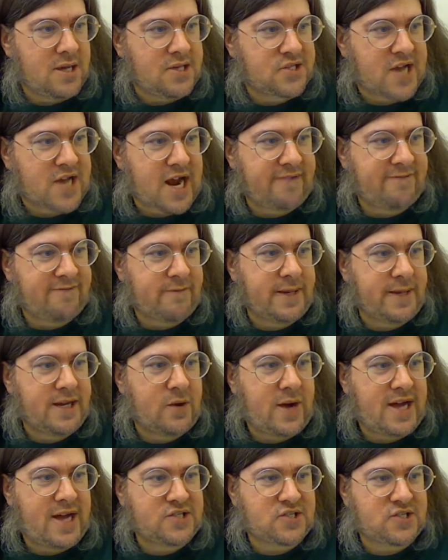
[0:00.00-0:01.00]
Scotty
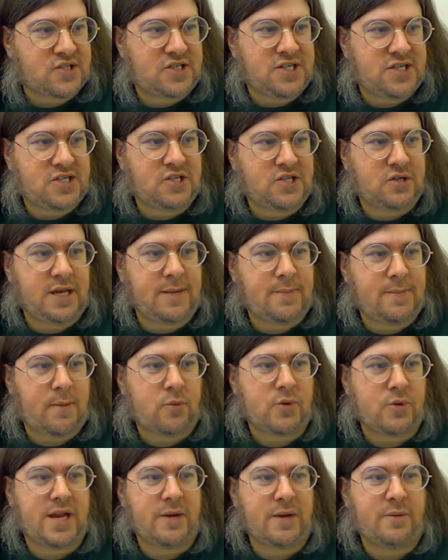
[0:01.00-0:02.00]
Flamingo asks, "Do you still keep up
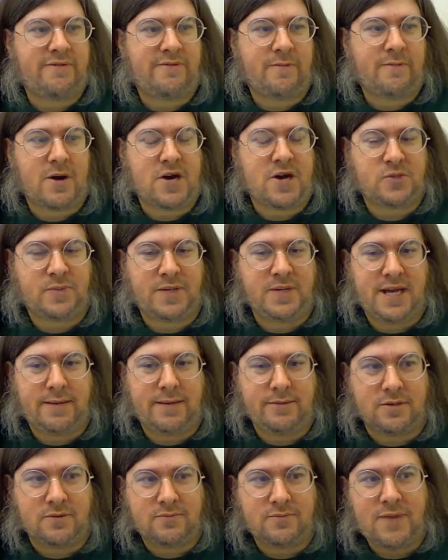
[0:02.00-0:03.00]
with anyone from
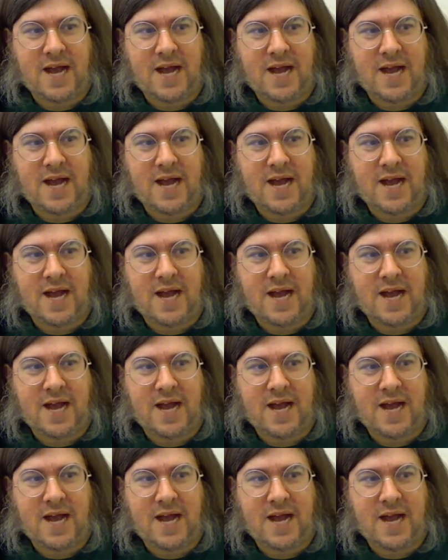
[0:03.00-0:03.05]
RSPW?"